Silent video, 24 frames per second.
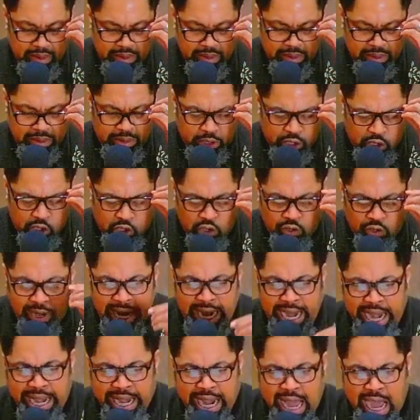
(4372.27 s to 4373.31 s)
to
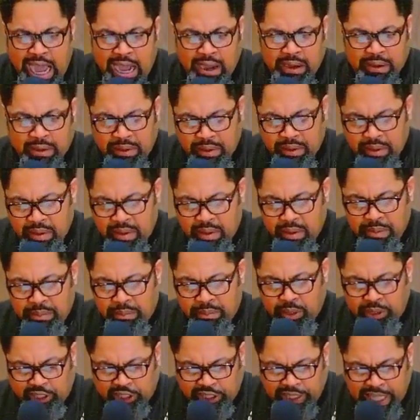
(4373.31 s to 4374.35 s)
strain our
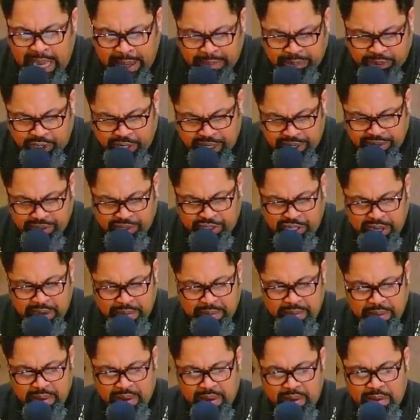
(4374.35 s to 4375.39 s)
perceptions
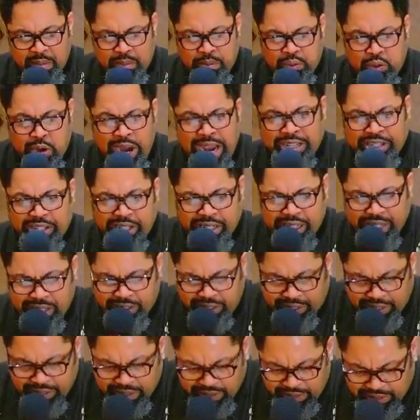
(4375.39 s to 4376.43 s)
and
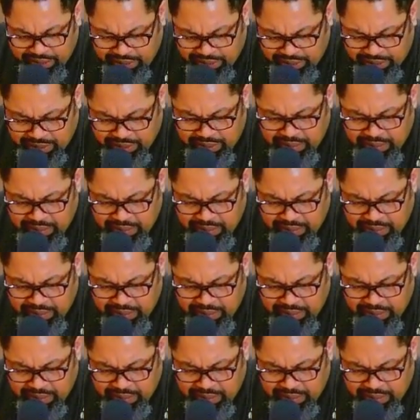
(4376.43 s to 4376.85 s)
prejudices